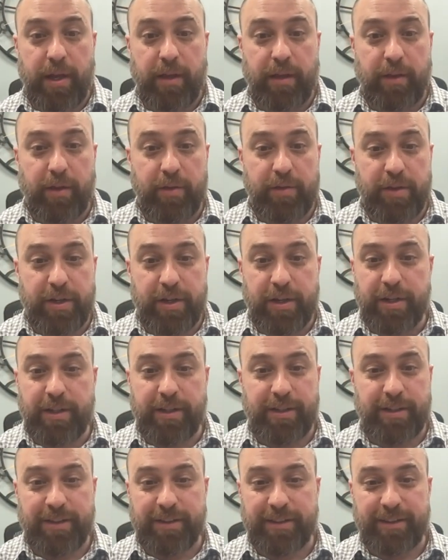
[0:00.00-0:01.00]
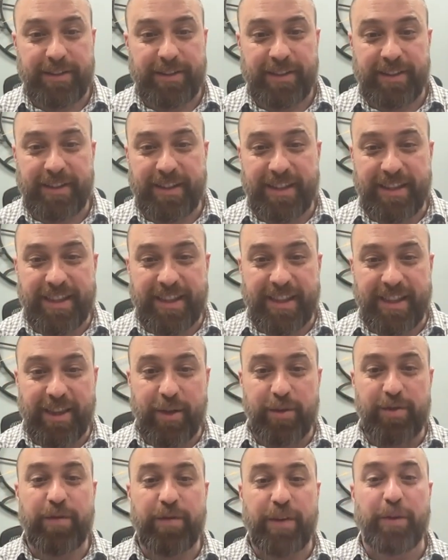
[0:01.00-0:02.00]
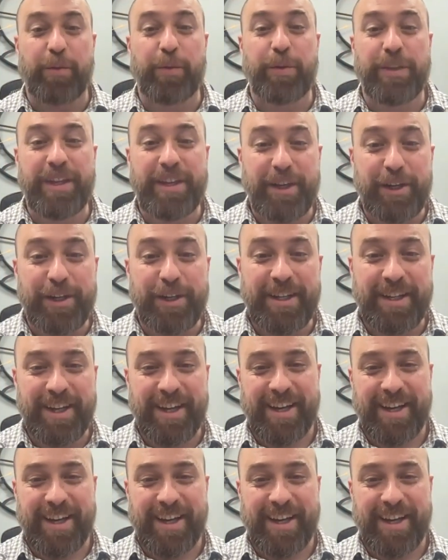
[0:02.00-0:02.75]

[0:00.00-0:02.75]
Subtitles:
those feel really good.